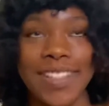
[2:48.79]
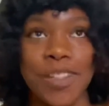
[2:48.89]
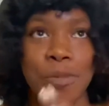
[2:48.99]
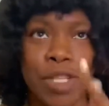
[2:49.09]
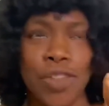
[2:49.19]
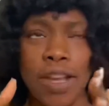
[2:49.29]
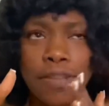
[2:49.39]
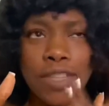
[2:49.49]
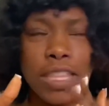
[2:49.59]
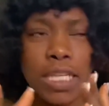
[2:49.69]
you know, make sure
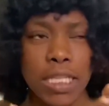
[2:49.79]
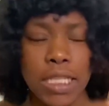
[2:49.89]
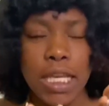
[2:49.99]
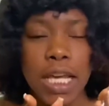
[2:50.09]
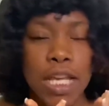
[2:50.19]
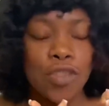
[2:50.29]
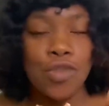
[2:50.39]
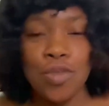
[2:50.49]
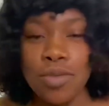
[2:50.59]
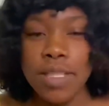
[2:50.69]
everything
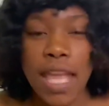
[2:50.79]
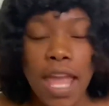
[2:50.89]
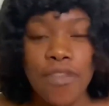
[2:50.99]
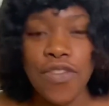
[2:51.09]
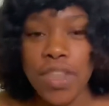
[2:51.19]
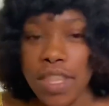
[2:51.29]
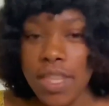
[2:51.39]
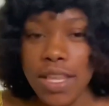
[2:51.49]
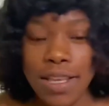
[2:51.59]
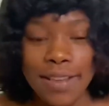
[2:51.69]
suits
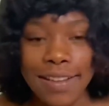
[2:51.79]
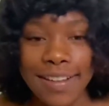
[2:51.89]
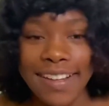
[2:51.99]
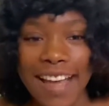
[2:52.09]
everything.